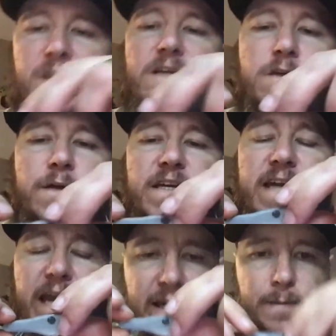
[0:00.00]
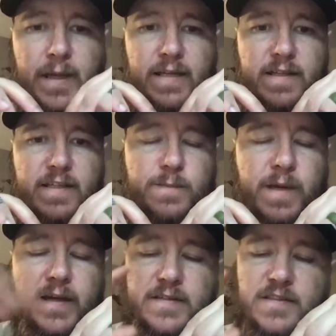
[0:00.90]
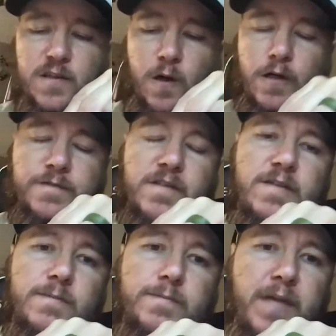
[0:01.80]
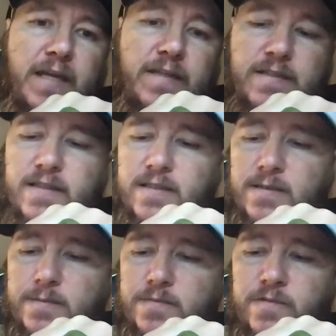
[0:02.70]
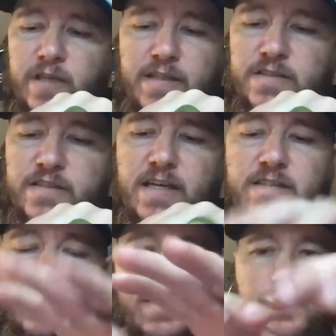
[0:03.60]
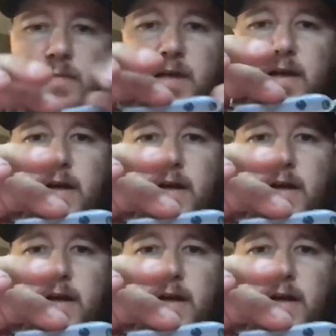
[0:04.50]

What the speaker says: so he handmade these baits, carved them, painted them. He's tested them.